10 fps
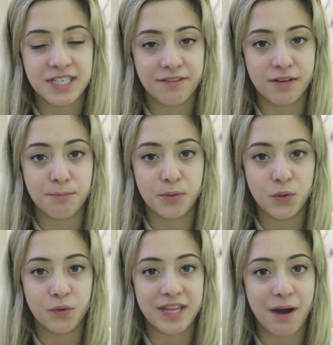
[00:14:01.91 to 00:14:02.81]
different
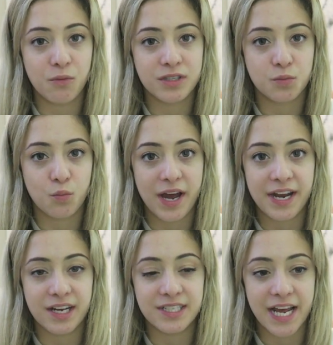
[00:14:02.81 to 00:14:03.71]
boot. That was
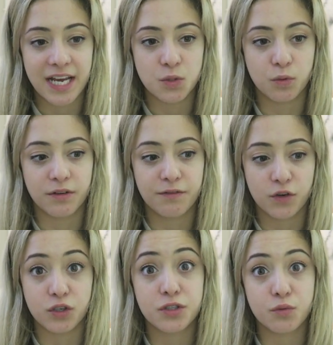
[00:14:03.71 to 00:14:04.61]
when Edea were
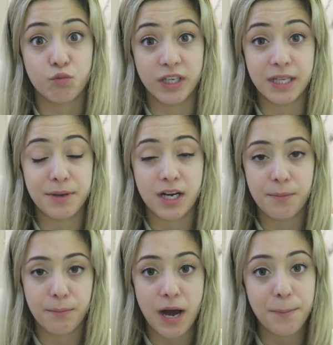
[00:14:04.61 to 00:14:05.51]
first really
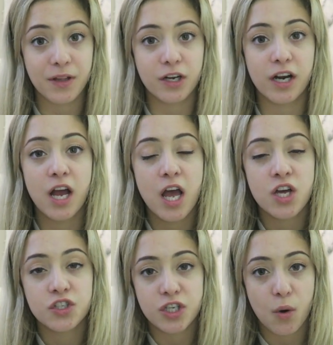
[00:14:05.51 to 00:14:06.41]
becoming popular.
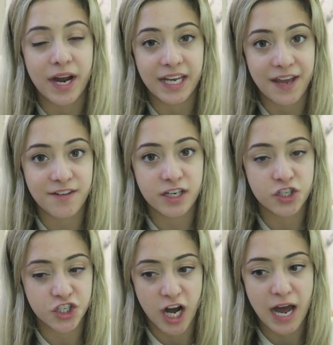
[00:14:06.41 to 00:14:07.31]
So I gave it a
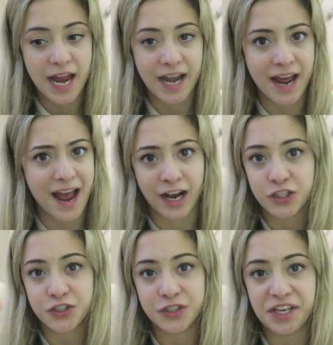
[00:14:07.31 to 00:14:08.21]
shot and I
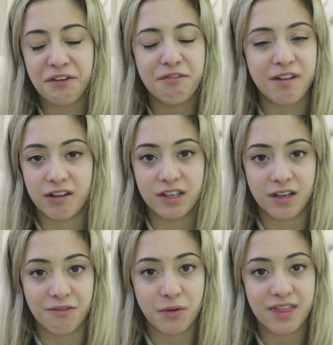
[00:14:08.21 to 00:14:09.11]
actually fell in
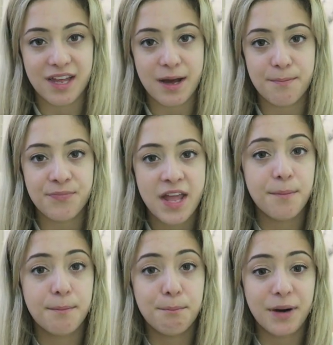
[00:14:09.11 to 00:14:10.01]
love with them.
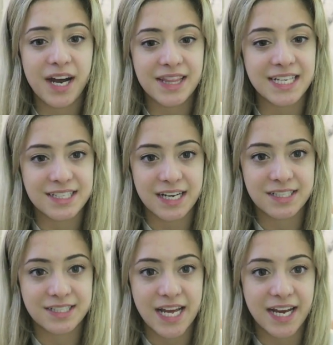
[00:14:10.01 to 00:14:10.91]
But that's not
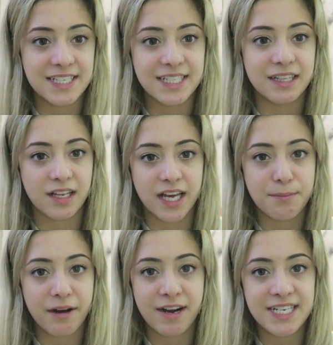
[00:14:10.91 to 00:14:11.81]
to say I didn't like
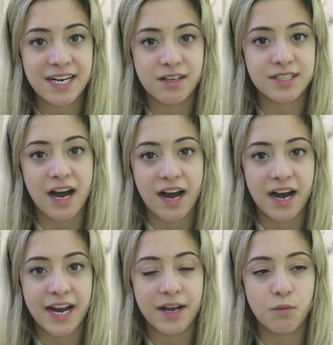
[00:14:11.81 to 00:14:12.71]
my Riedell's.
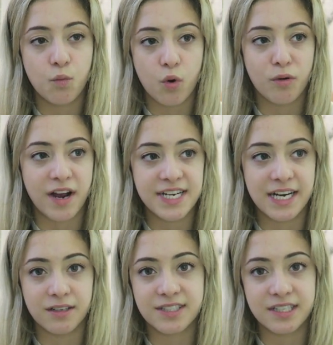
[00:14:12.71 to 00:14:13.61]
I wore
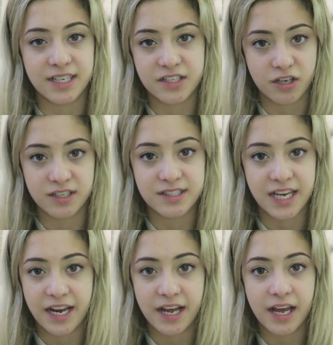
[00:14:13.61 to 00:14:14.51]
Riedell's since I started
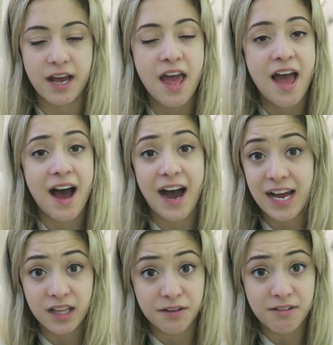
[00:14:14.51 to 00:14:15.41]
skating.
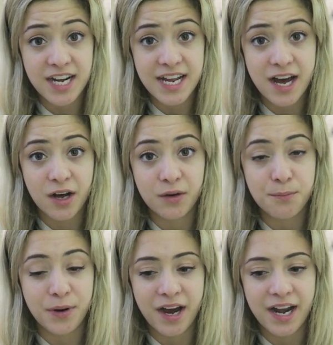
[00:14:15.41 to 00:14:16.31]
I love
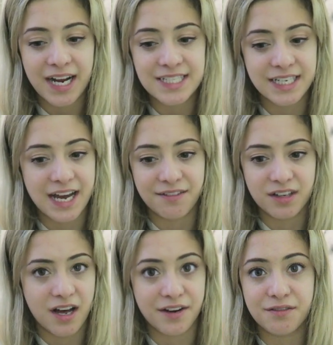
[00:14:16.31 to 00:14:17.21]
Riedell, but I did have a
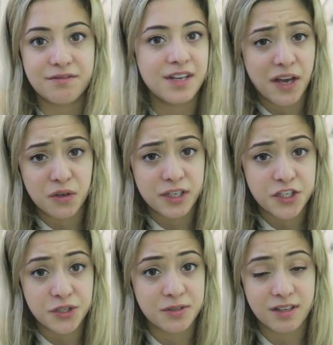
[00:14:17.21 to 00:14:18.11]
lot of ankle
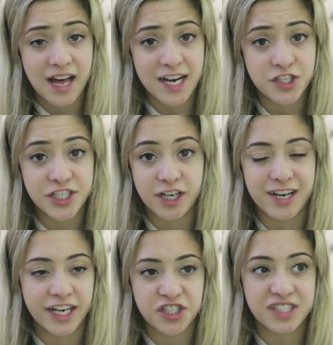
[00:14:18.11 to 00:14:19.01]
issues the last year
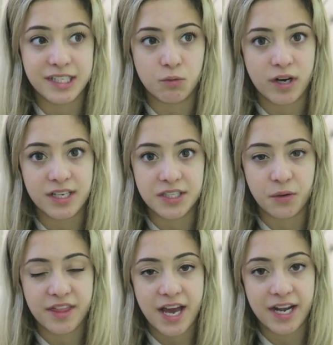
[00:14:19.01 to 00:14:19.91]
and I just didn't want to deal
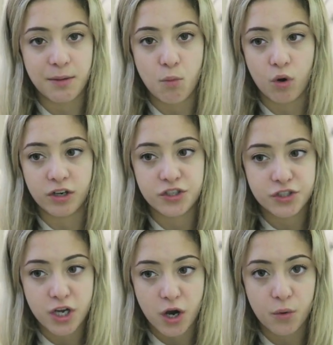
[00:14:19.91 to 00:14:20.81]
with it anymore.
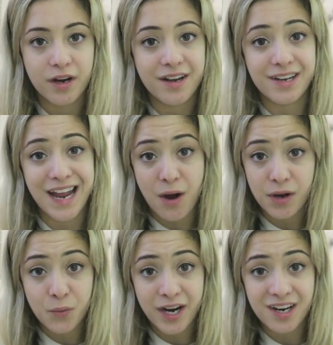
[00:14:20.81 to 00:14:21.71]
So now
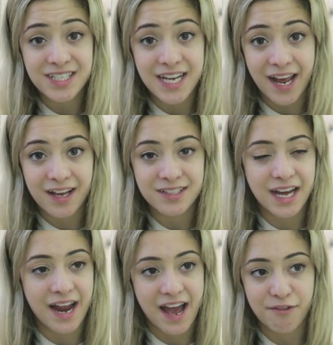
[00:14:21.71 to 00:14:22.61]
I wear Edea.
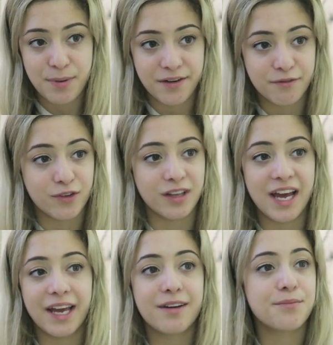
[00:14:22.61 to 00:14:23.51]
I have been for
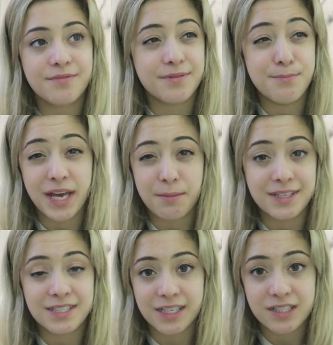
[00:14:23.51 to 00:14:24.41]
like
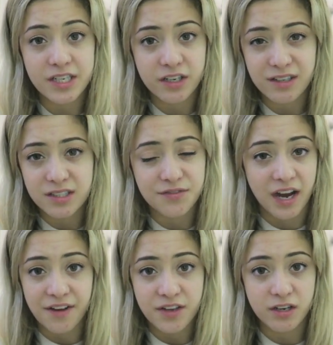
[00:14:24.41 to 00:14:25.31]
maybe six years,
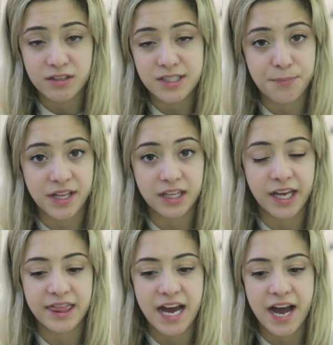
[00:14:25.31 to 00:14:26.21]
five years, something
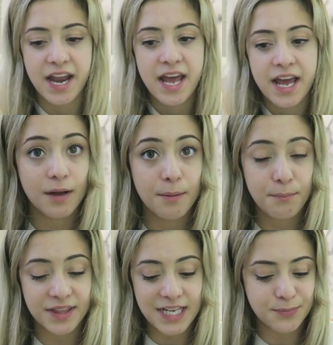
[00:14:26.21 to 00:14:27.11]
like that.
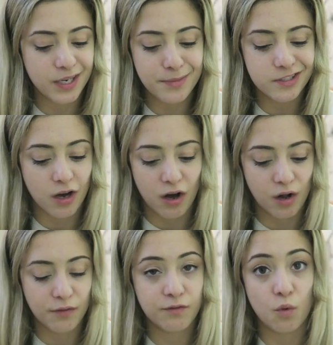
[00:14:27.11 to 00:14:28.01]
But that's pretty much
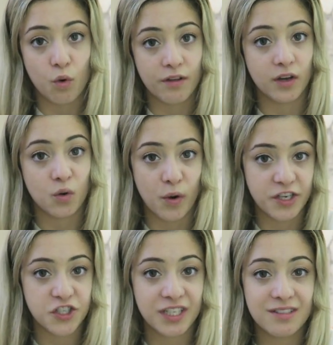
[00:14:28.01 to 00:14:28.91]
all for the
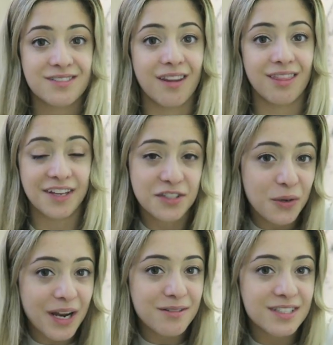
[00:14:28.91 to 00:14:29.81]
questions. Let's
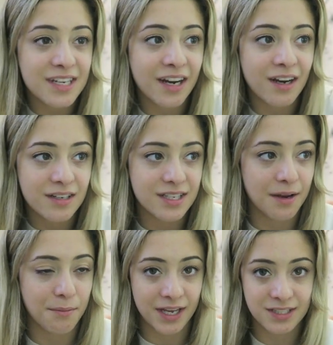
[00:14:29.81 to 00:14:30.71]
go downstairs
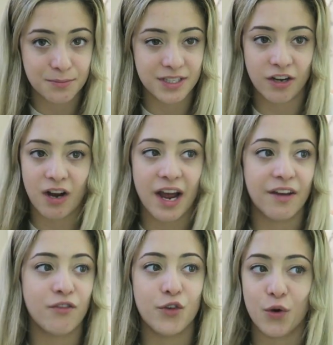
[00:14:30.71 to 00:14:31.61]
and make some dinner. I
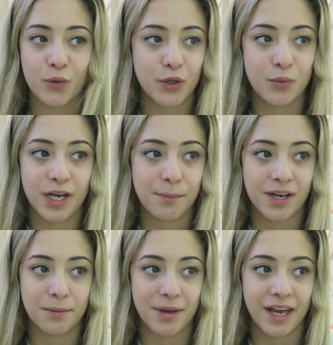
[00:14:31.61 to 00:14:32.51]
have no clue what I'm
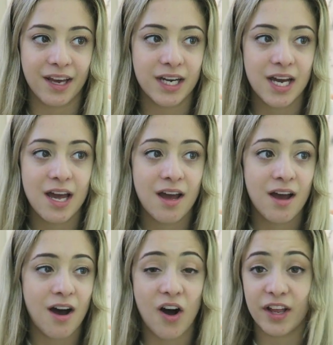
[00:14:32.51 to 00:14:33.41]
gonna make.
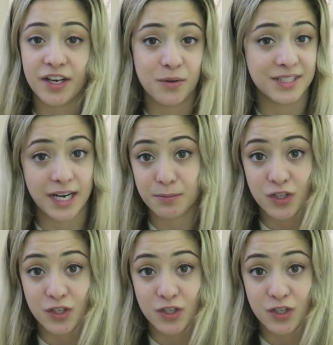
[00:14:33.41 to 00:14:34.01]
All I know is that I'm